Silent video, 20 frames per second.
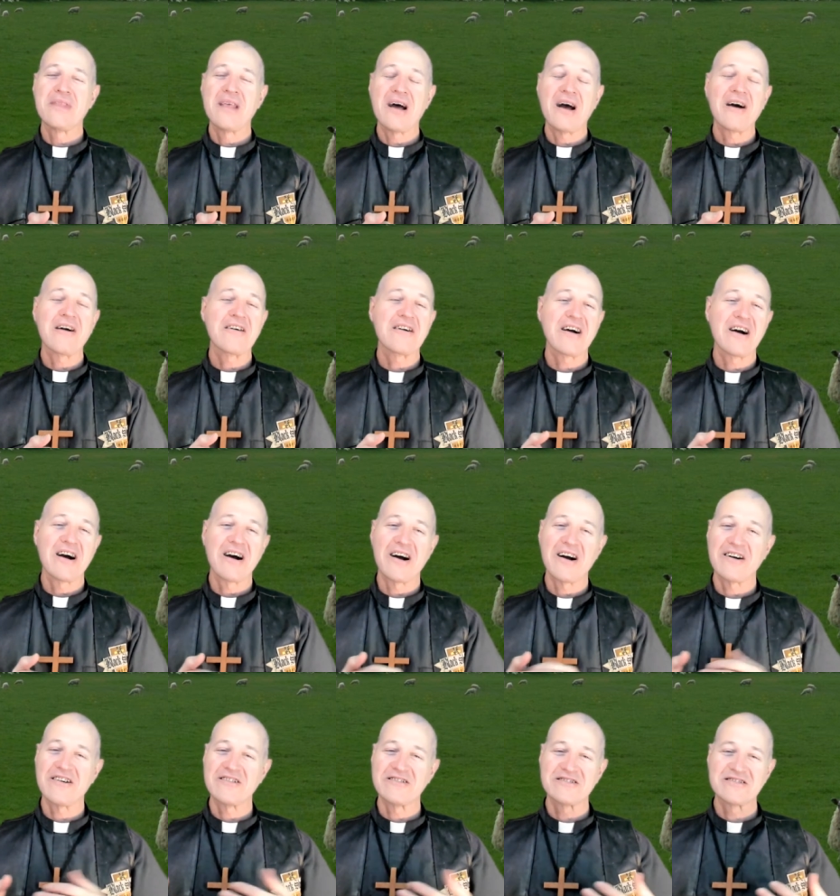Our
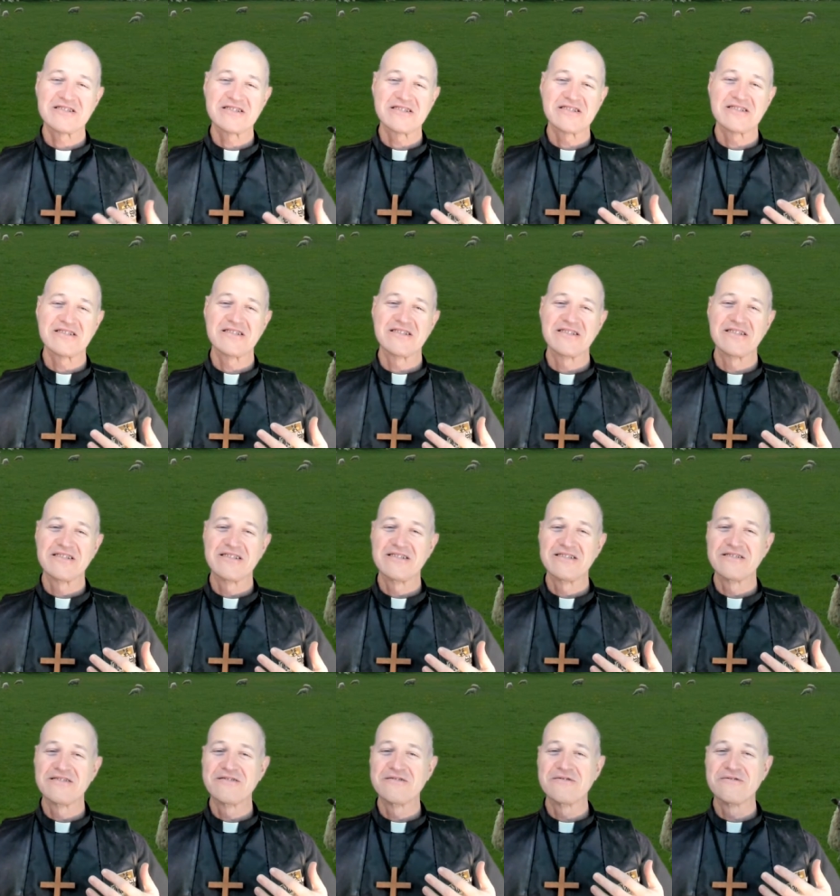hearts,
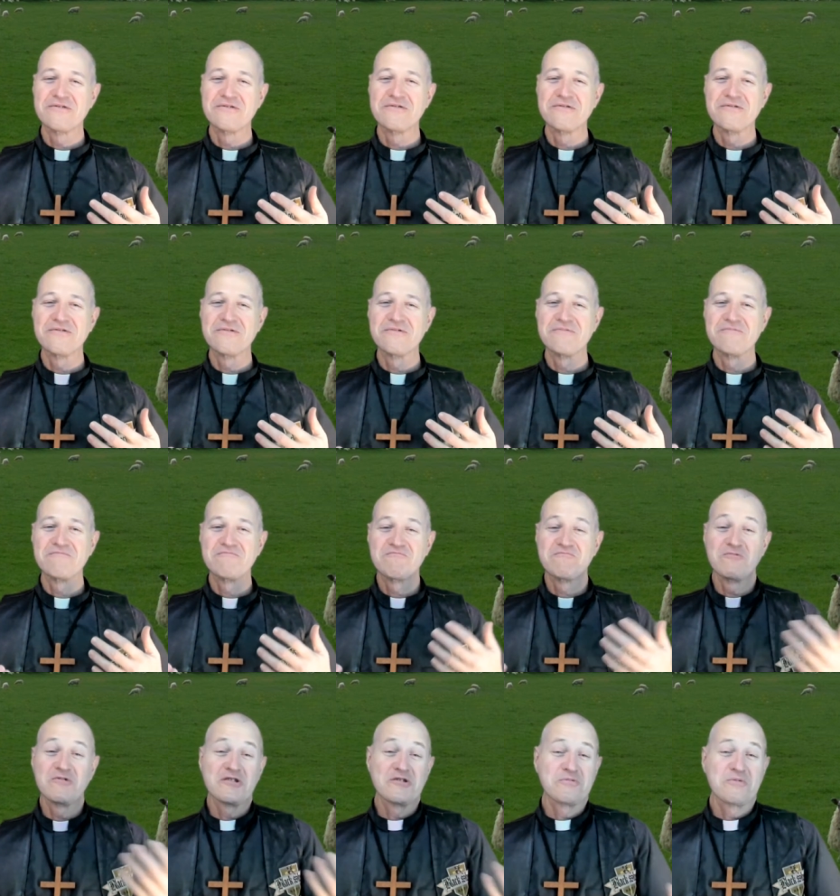
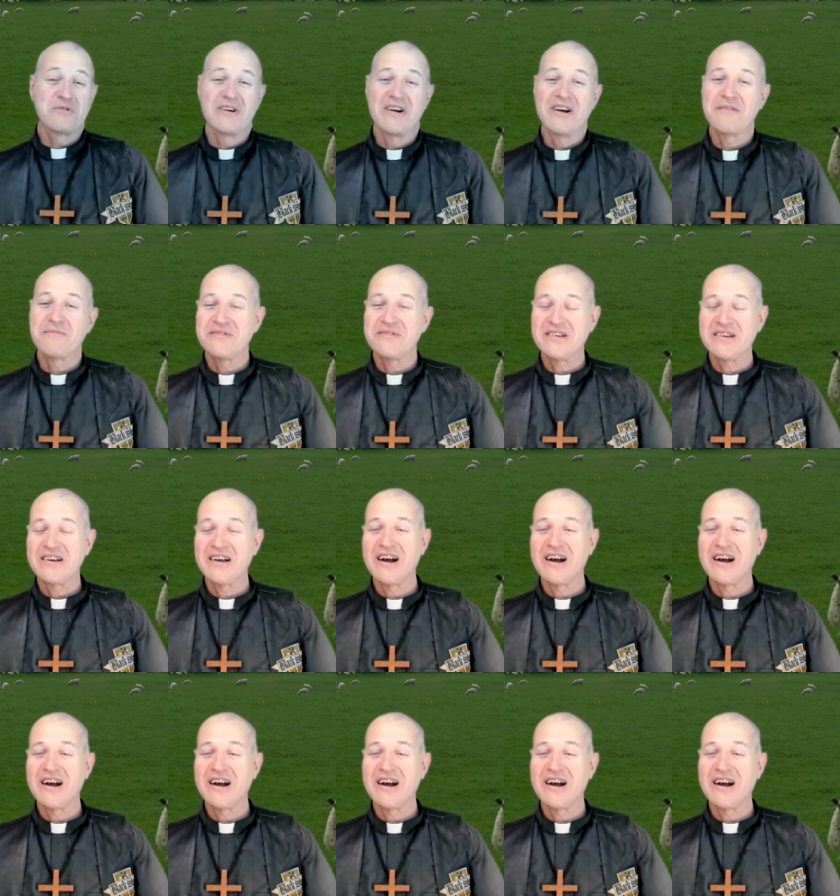which were empty,